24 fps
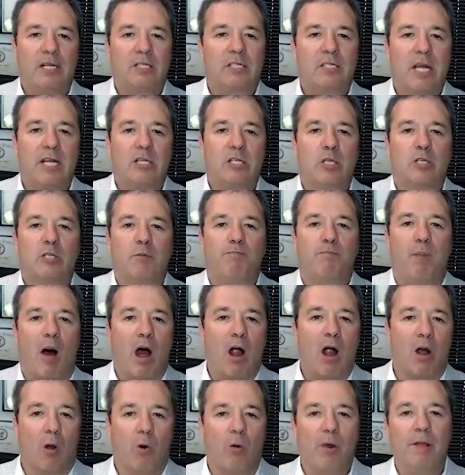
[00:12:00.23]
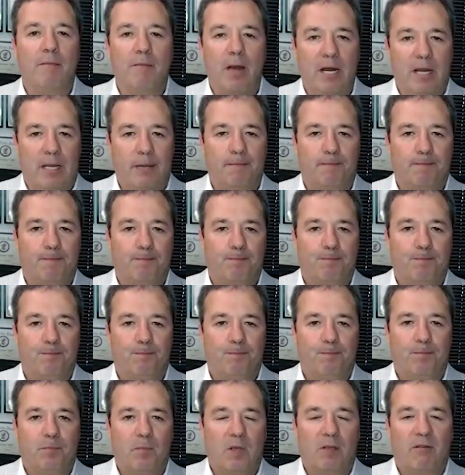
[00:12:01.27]
States is borrowing money
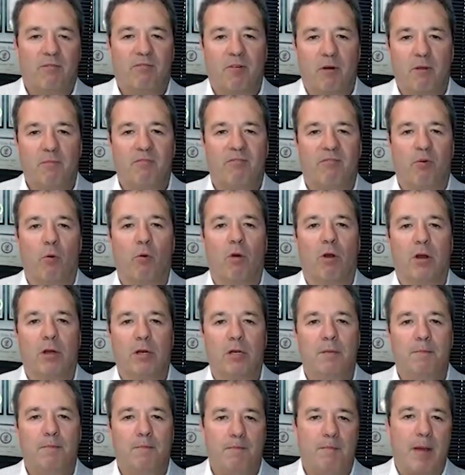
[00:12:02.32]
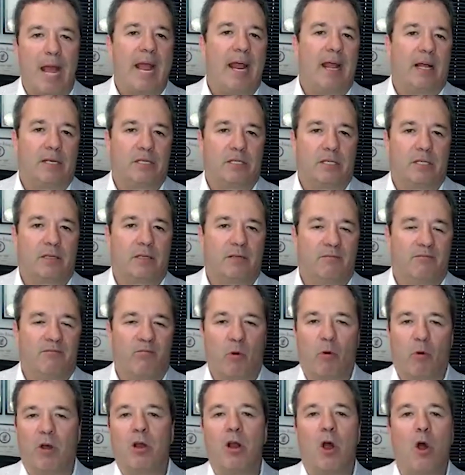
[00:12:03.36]
from foreign banks,
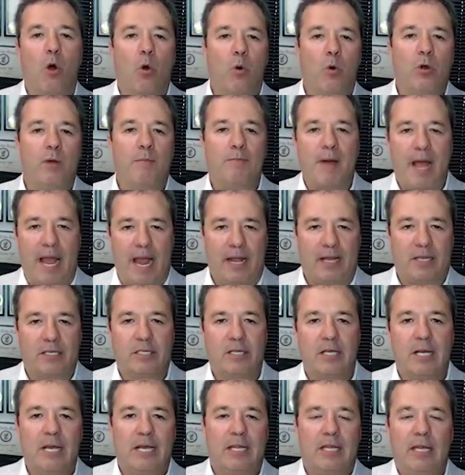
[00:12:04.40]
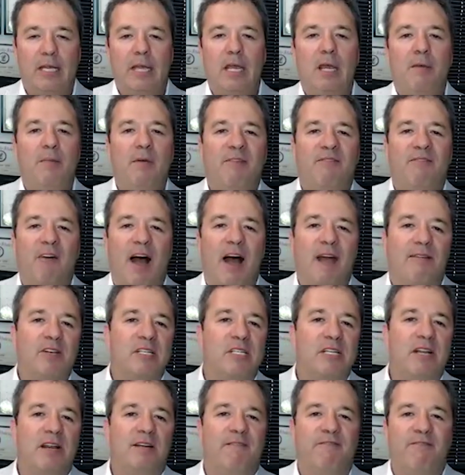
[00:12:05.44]
foreign-owned banks, the EB-5
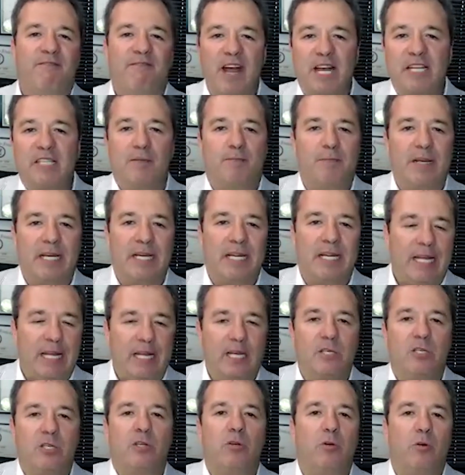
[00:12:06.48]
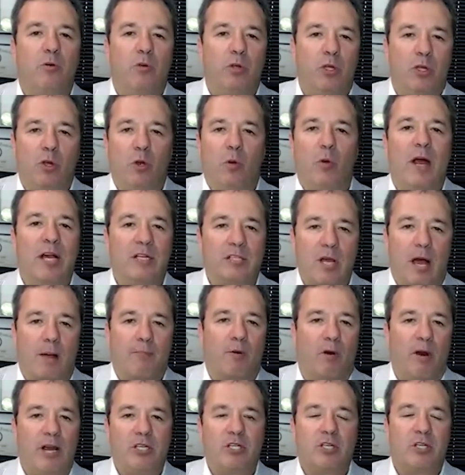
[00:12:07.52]
is an investment into U.S.
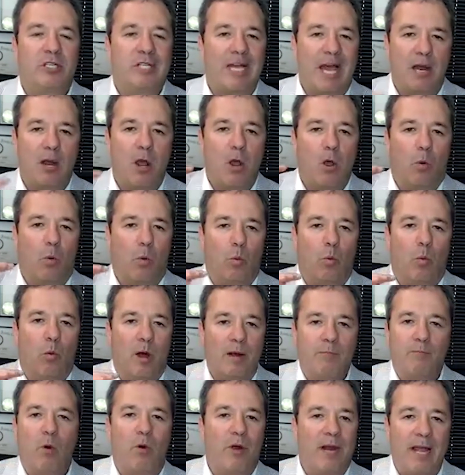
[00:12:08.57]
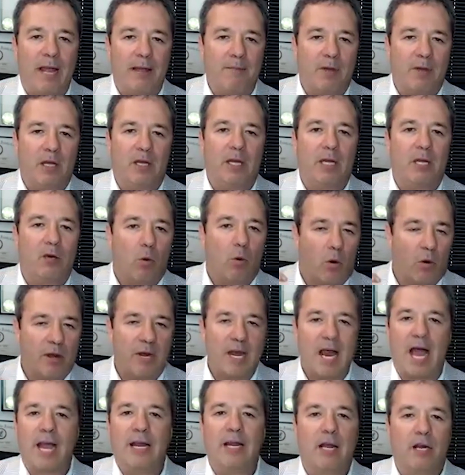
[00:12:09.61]
operations at $1.8 million or
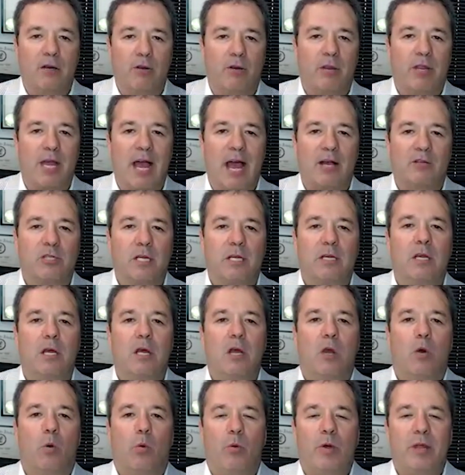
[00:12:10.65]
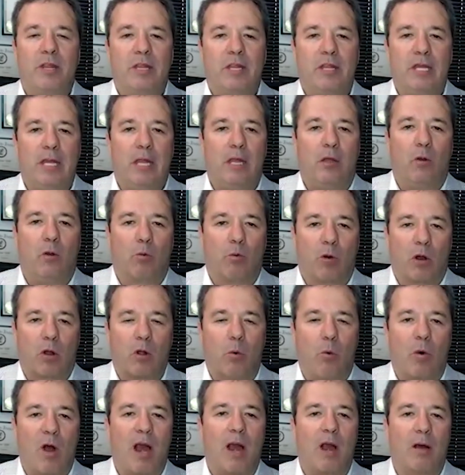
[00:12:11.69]
$900,000 with the
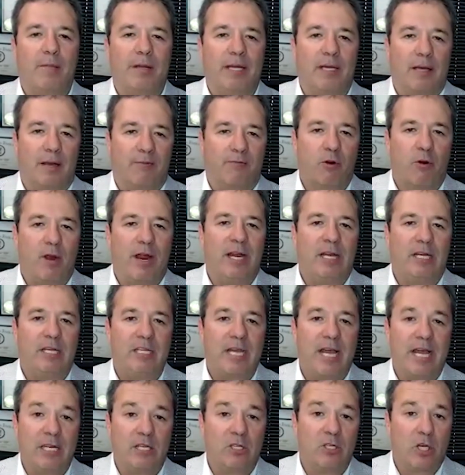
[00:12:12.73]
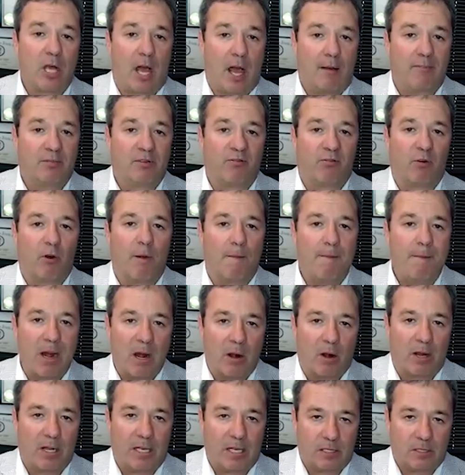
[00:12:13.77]
requirement of creating 10 jobs for
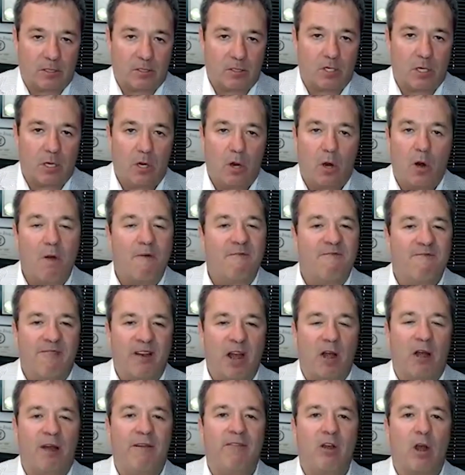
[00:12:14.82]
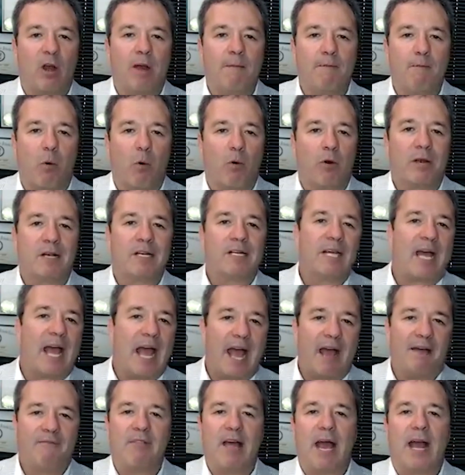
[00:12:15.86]
Americans. Very, very important to
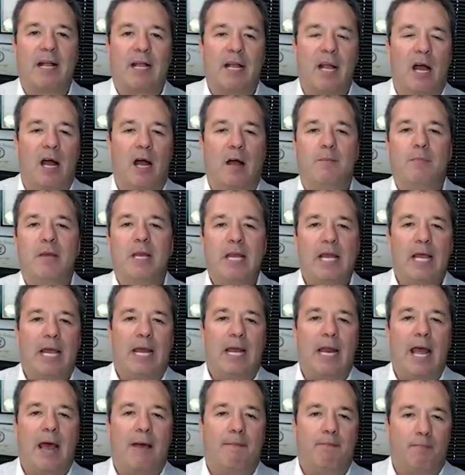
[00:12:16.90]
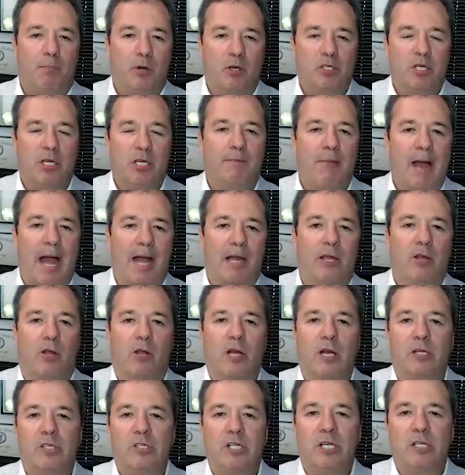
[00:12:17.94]
have that come and that pushing back. You're
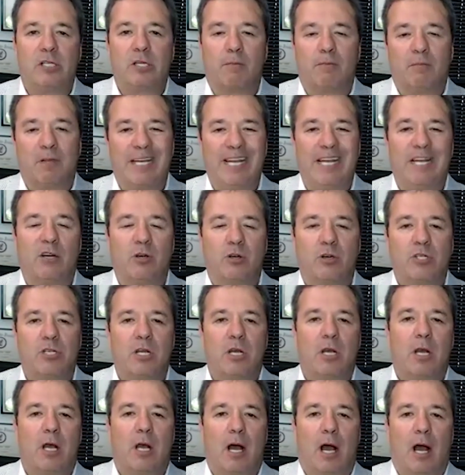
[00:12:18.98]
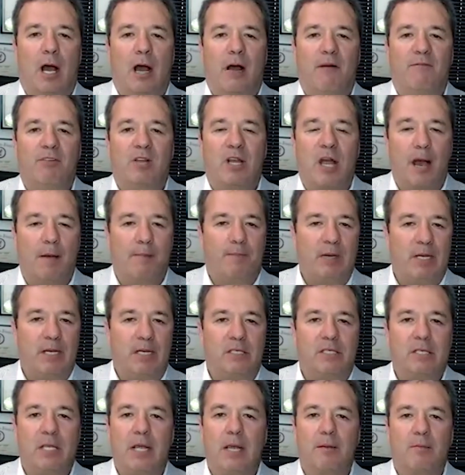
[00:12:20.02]
going to see some leaders of
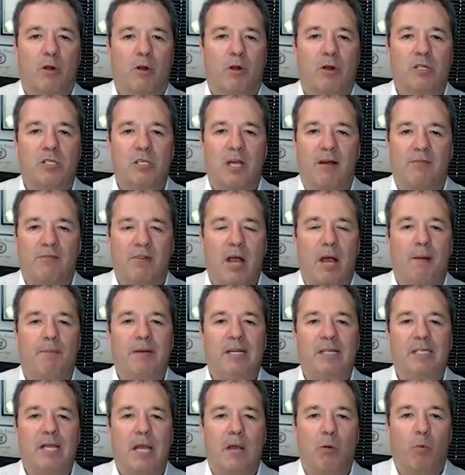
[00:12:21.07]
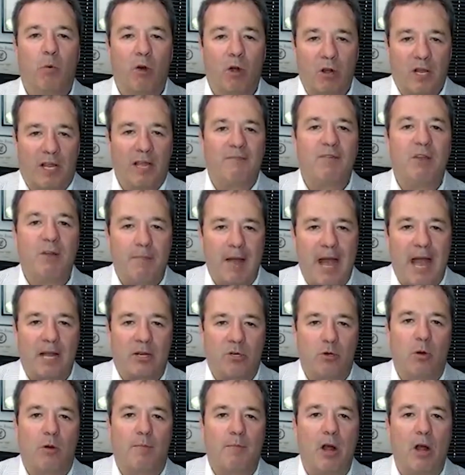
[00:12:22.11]
companies, immigrants of companies saying, we're giving back
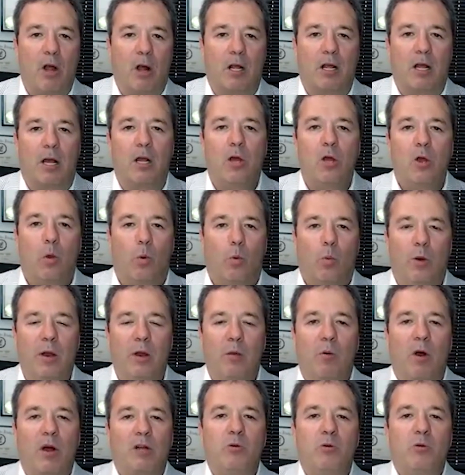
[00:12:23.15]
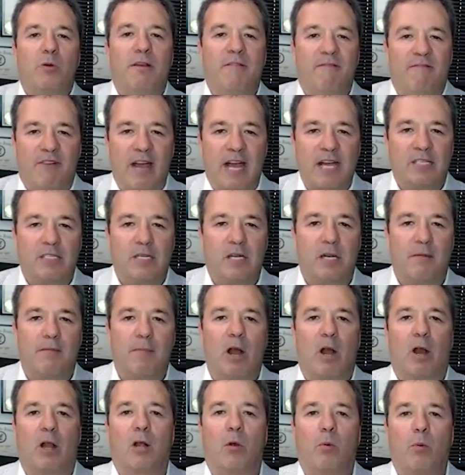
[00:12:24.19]
to America. We want to invest in
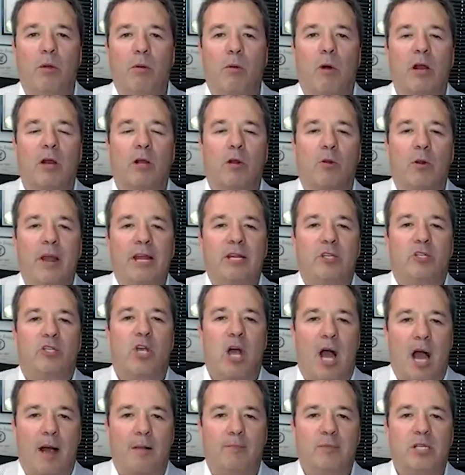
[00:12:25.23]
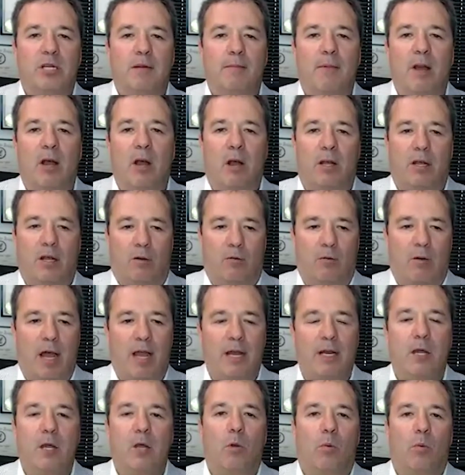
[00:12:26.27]
America. We want to create jobs in America,
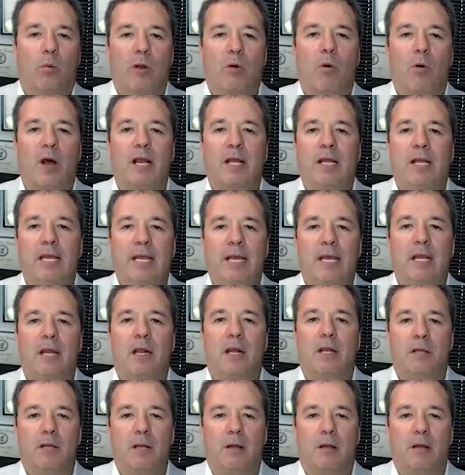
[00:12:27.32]
right? We want to get